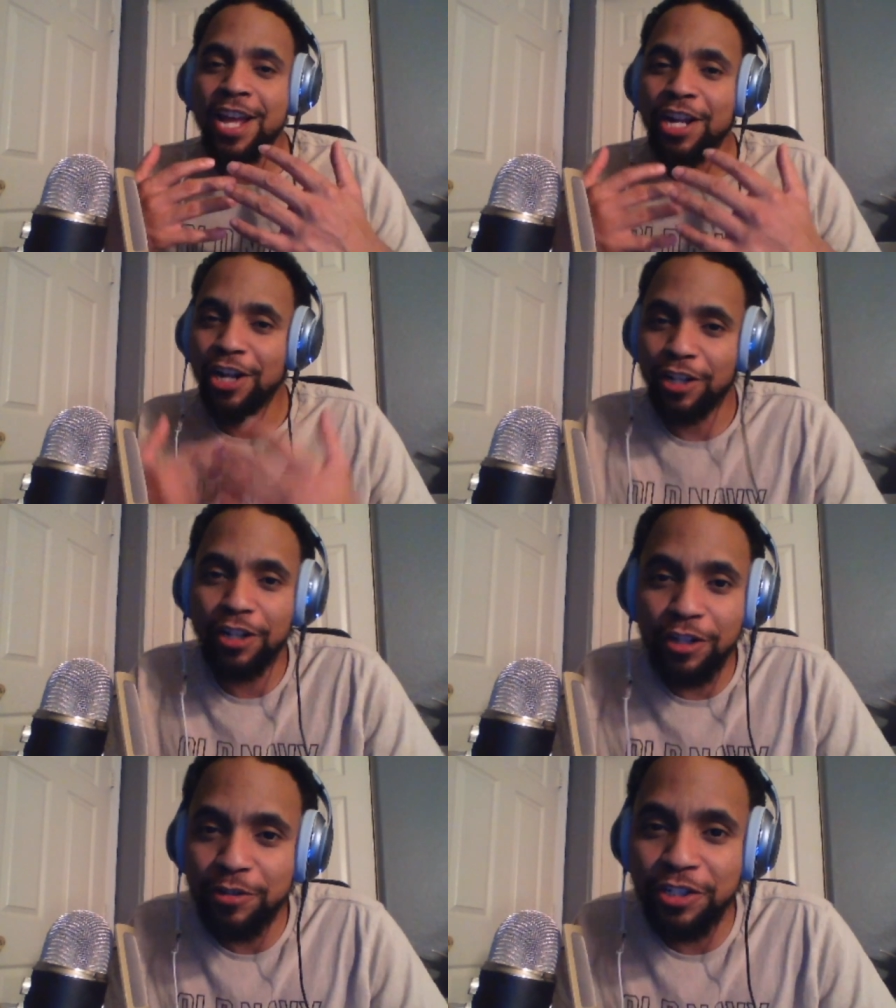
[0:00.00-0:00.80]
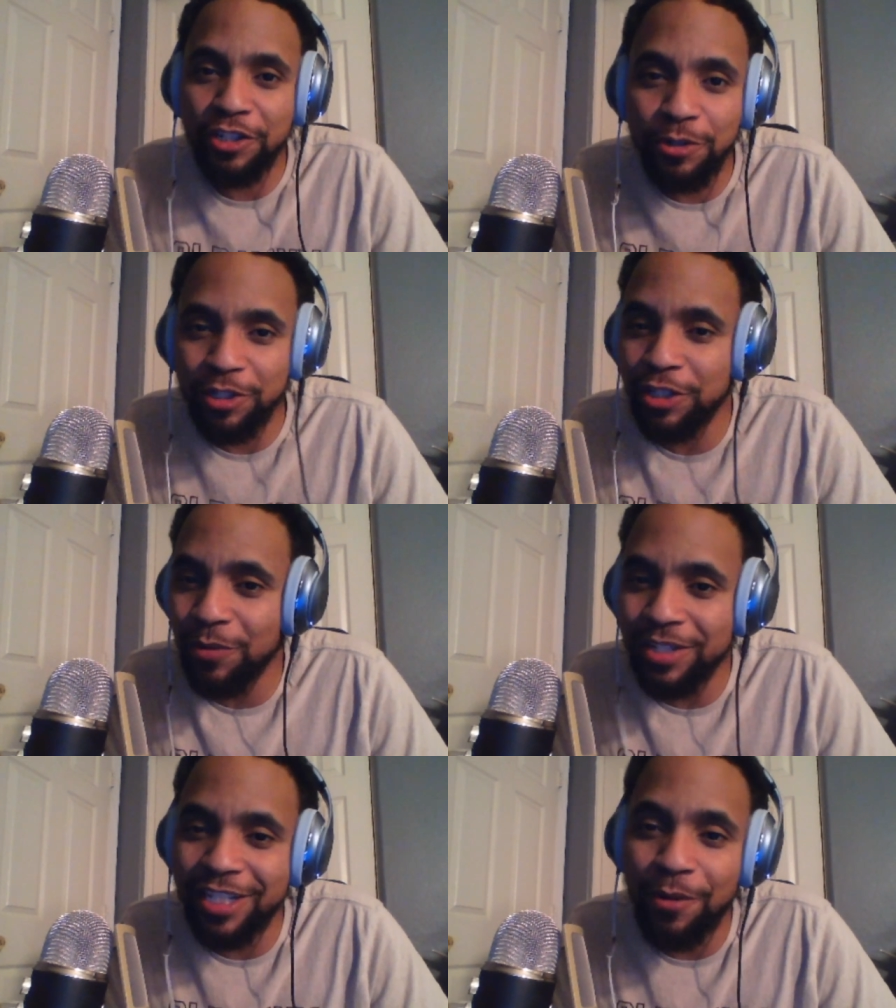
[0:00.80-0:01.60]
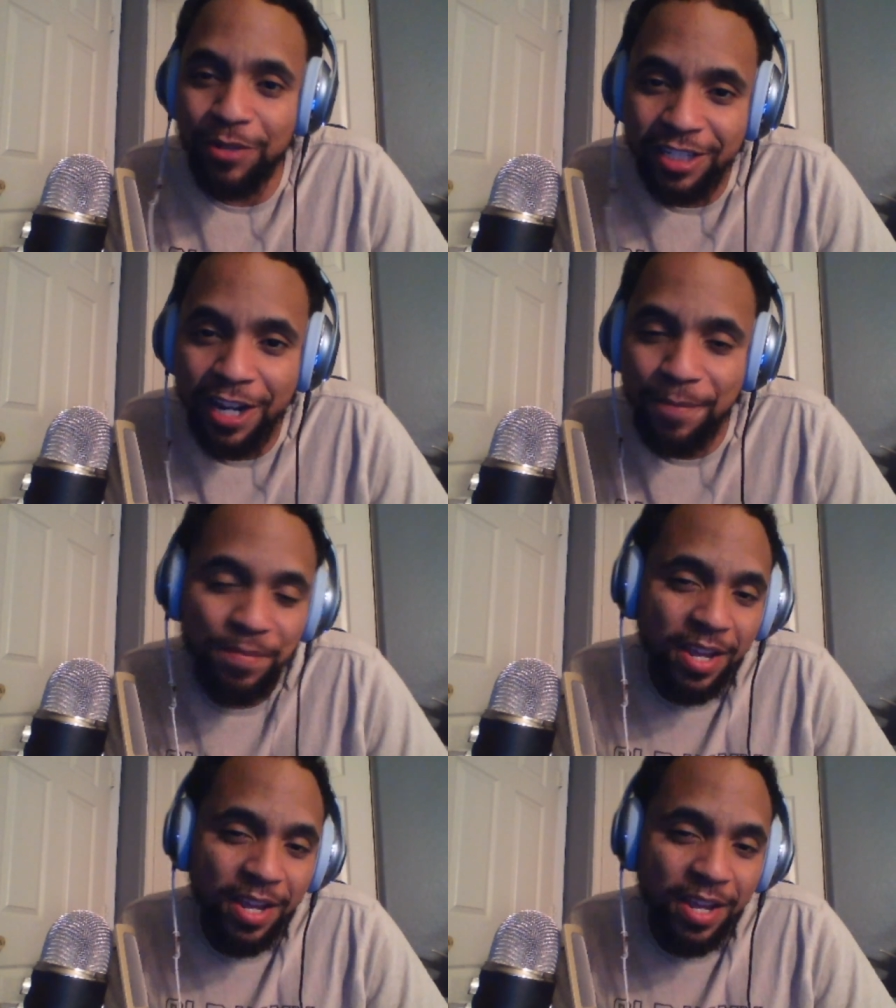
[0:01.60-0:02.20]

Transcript: conclusions, or just want to say what's up.